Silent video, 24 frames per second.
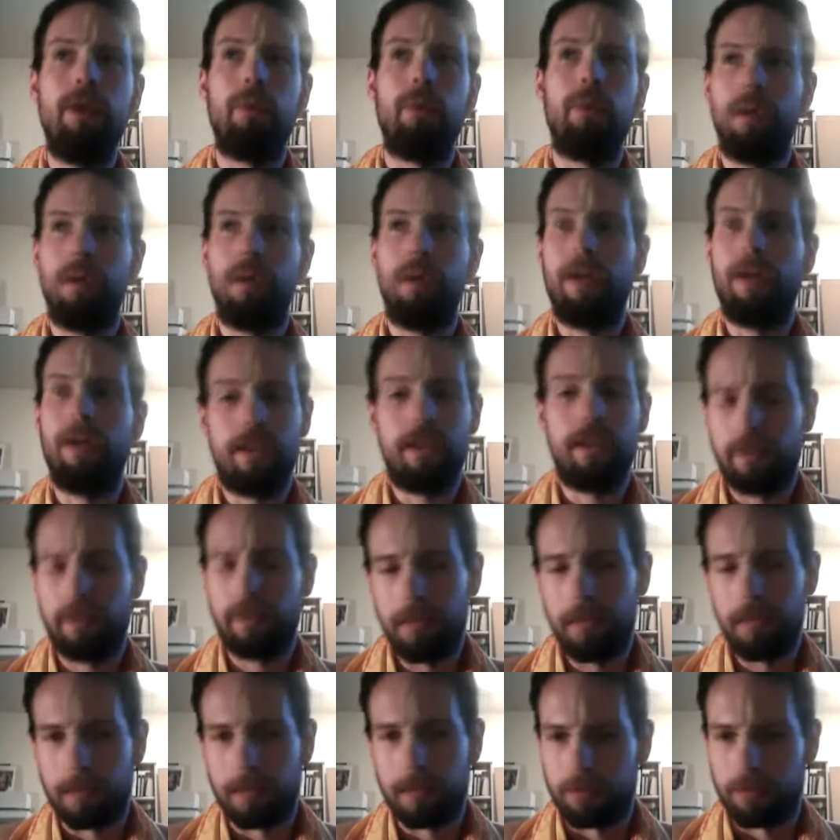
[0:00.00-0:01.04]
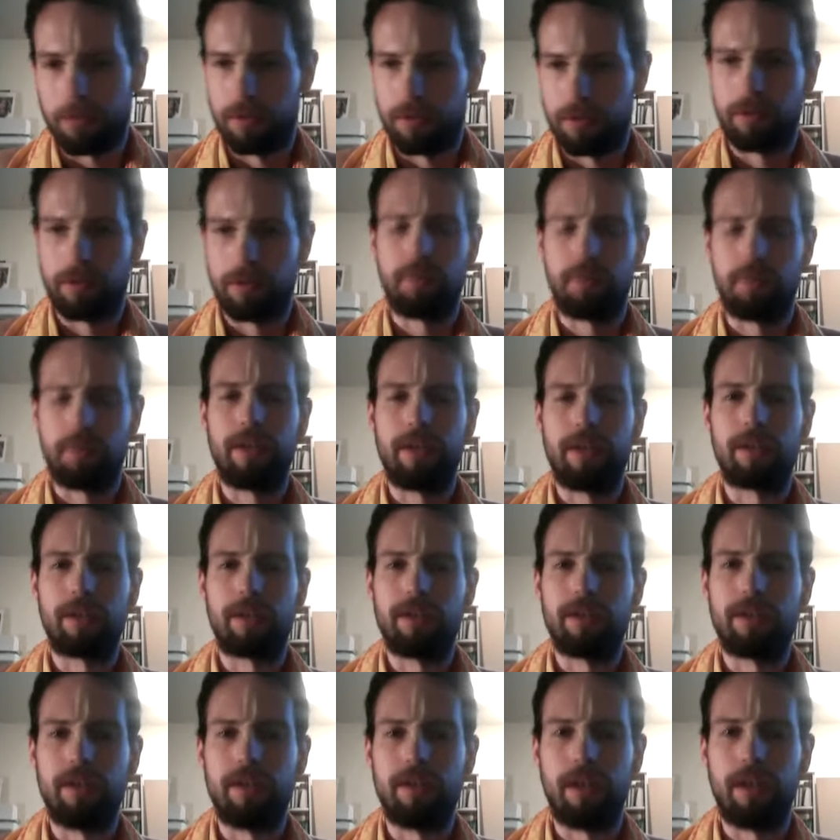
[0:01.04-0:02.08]
Well, that's simply the perverted
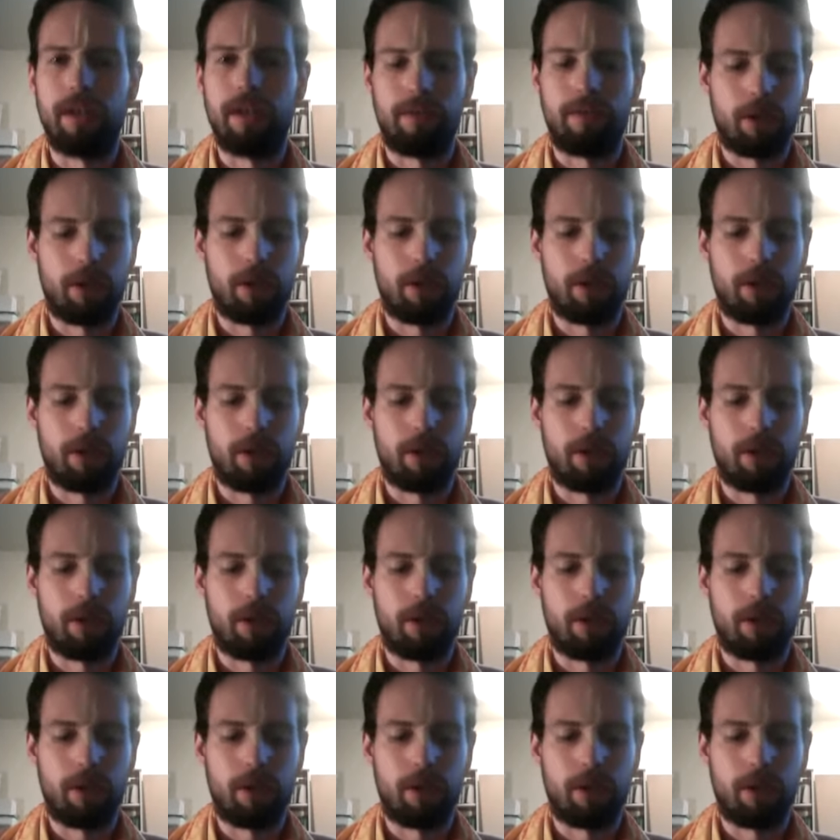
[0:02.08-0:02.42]
reflection of the